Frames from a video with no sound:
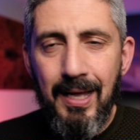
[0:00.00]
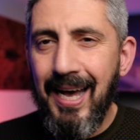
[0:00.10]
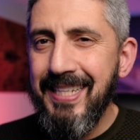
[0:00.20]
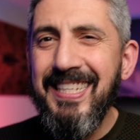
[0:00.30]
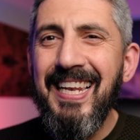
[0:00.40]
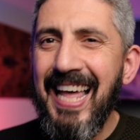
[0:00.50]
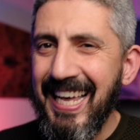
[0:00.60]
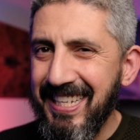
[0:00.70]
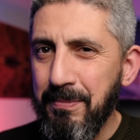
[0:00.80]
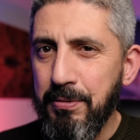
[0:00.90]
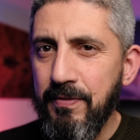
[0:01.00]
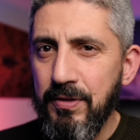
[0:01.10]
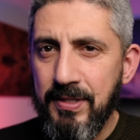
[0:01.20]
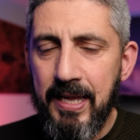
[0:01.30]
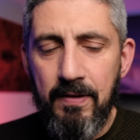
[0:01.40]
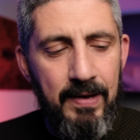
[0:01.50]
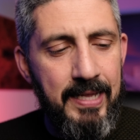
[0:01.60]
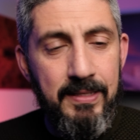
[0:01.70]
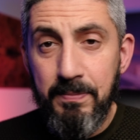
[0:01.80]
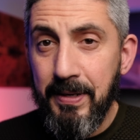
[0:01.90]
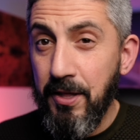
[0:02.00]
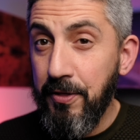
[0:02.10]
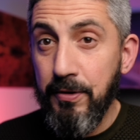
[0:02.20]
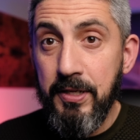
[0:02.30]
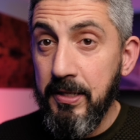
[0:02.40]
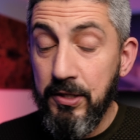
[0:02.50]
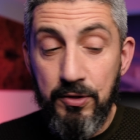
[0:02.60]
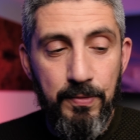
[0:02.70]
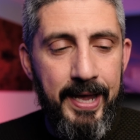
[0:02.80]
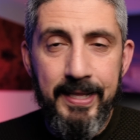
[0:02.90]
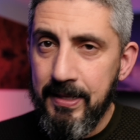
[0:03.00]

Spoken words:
I didn't like the previous set of lenses, but the 13 is great,